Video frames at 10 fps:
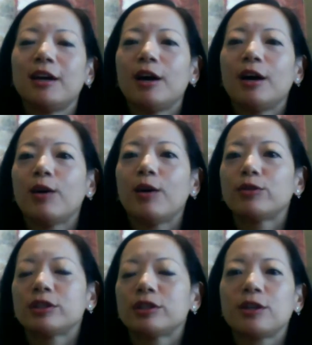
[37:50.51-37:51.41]
oh,
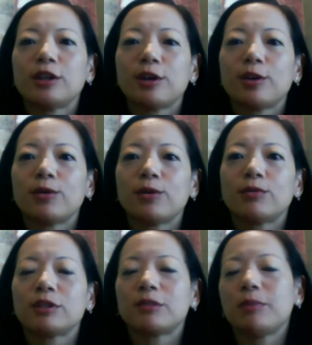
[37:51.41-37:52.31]
just so you know, to the